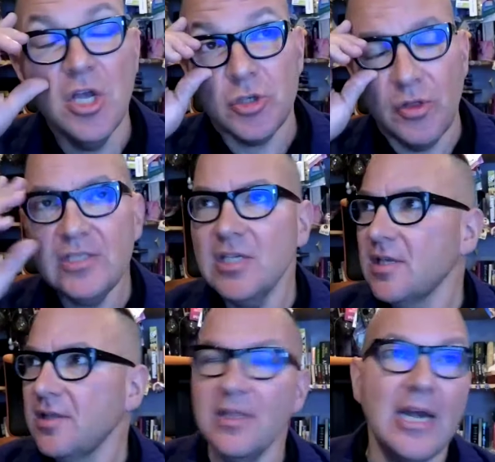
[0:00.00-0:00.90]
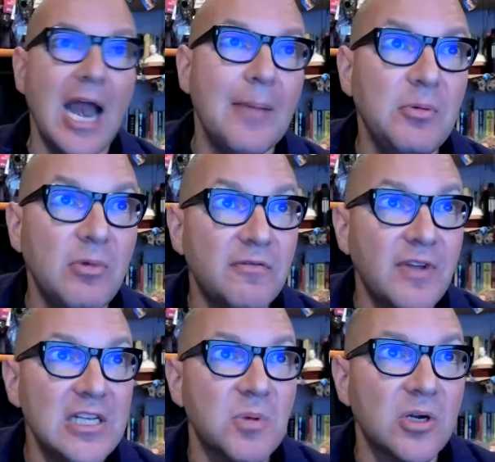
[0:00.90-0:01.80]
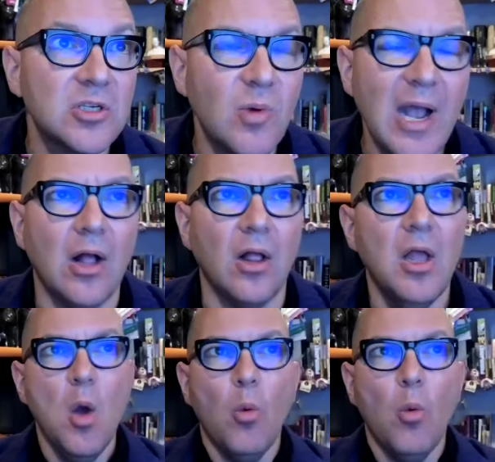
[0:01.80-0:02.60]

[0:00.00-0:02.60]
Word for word: So this is something that happened with Facebook as well.